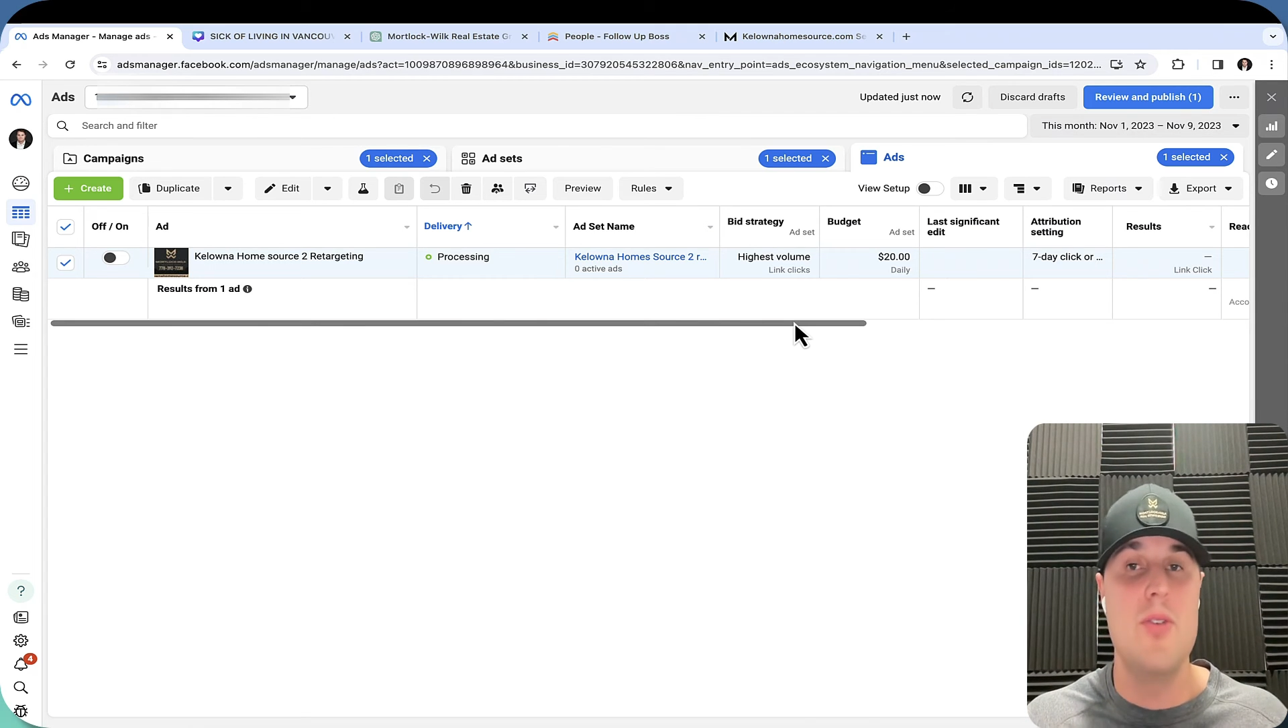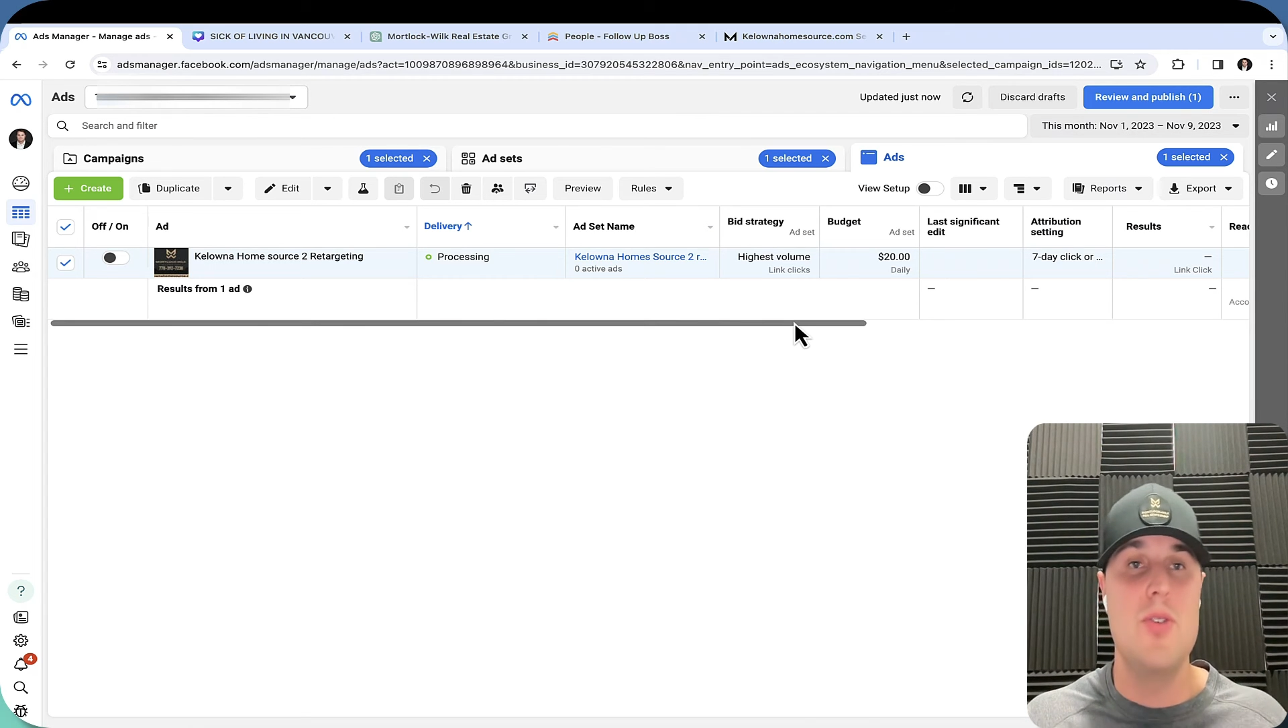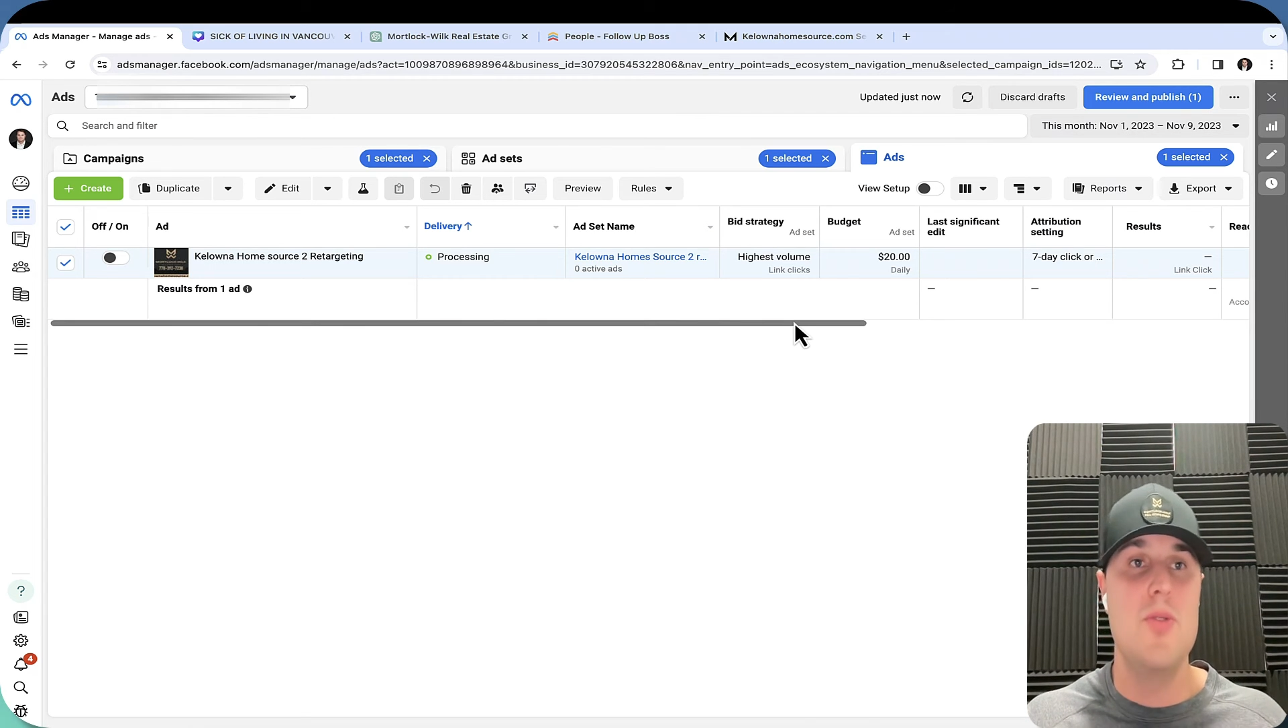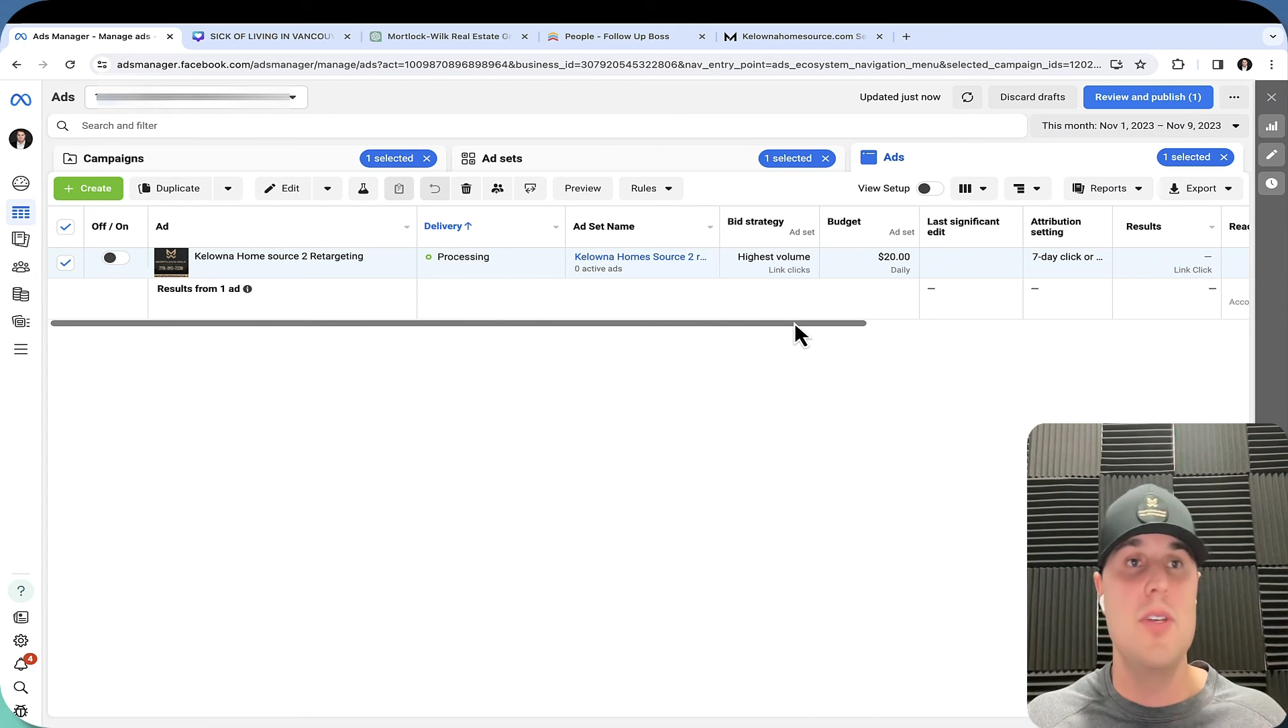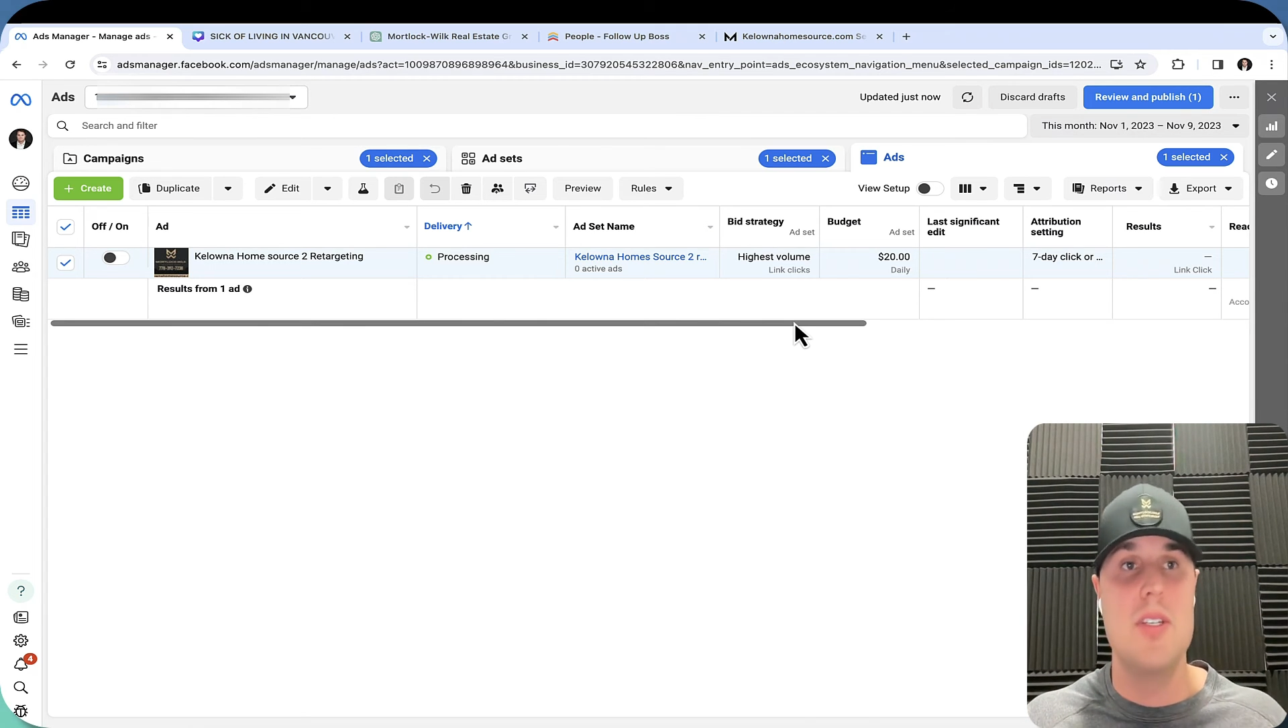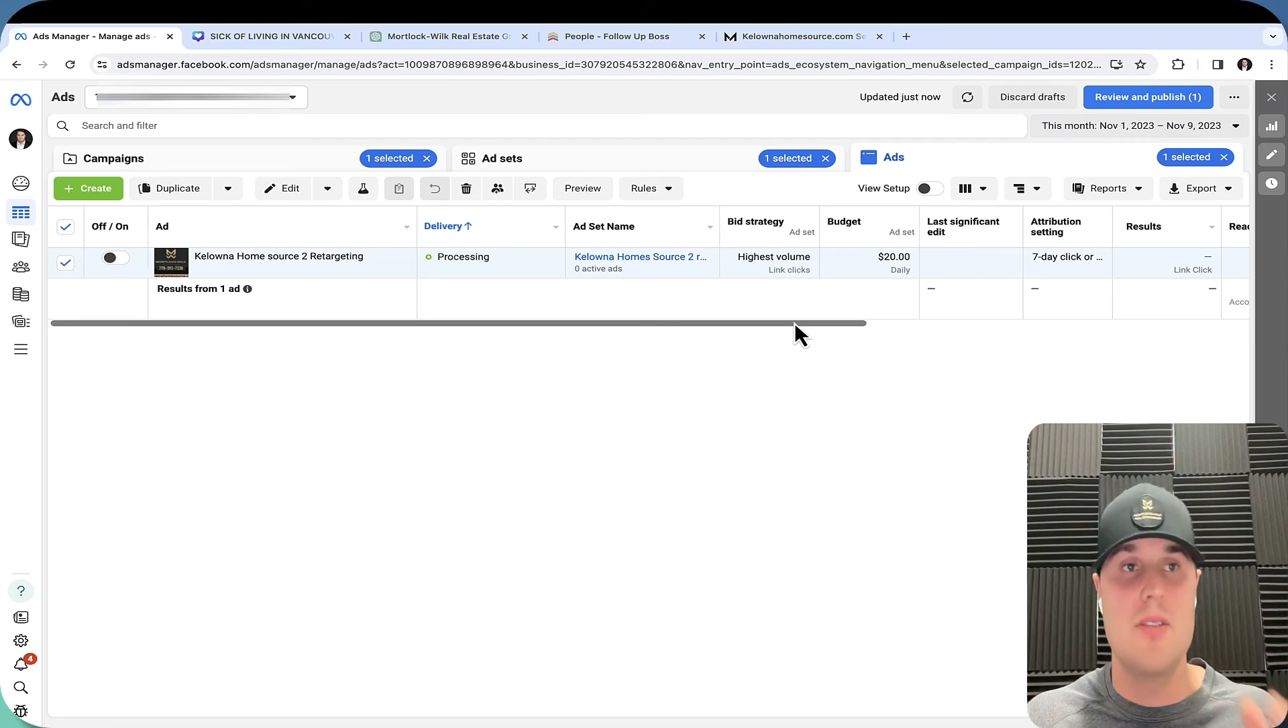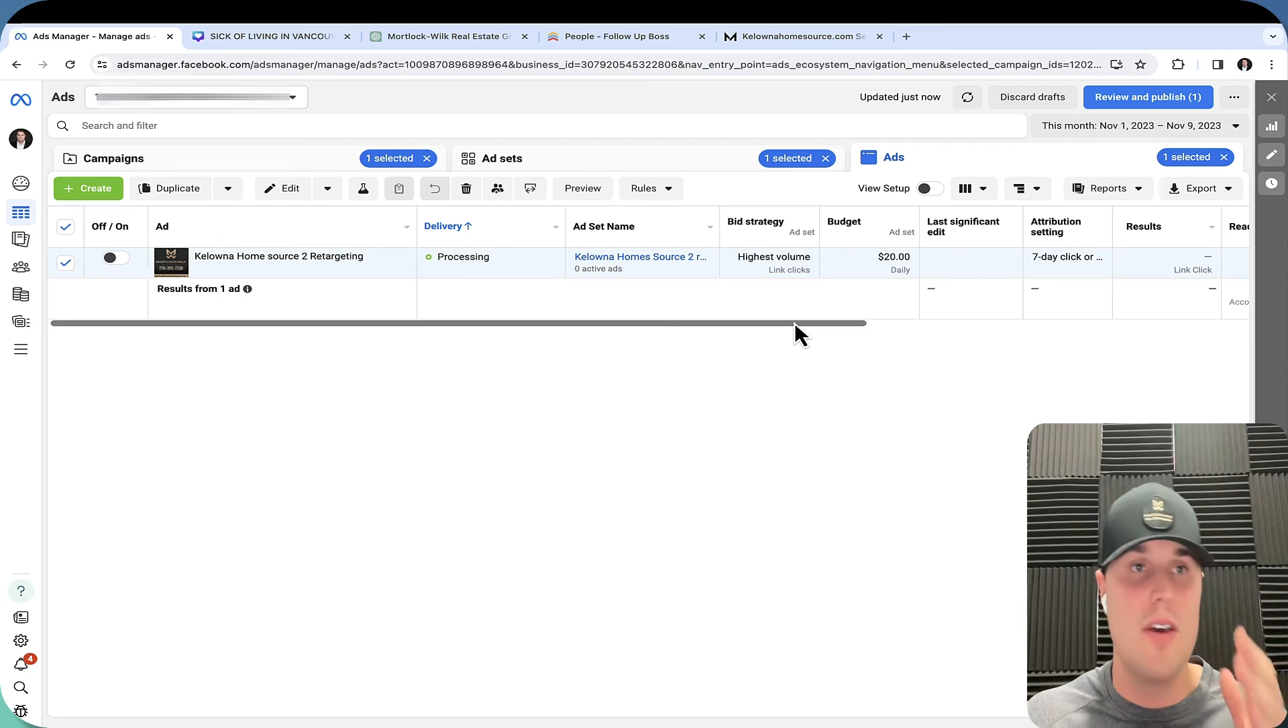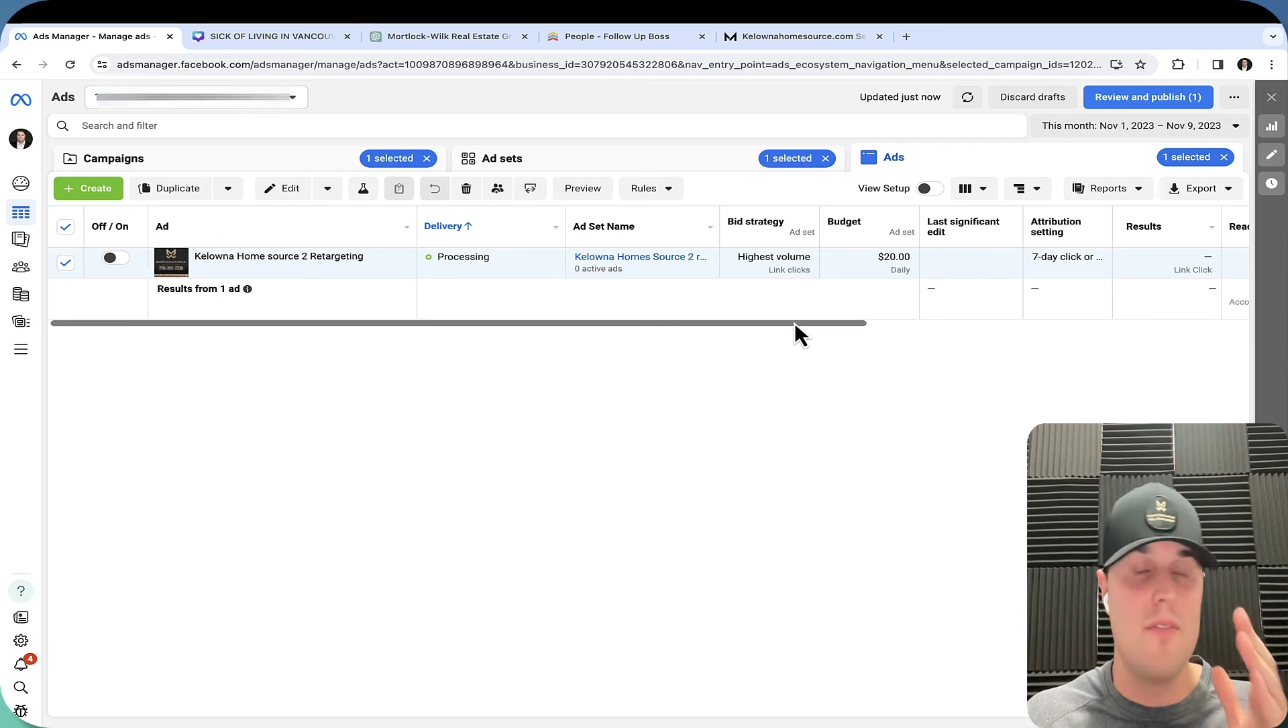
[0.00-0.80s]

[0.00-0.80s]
do these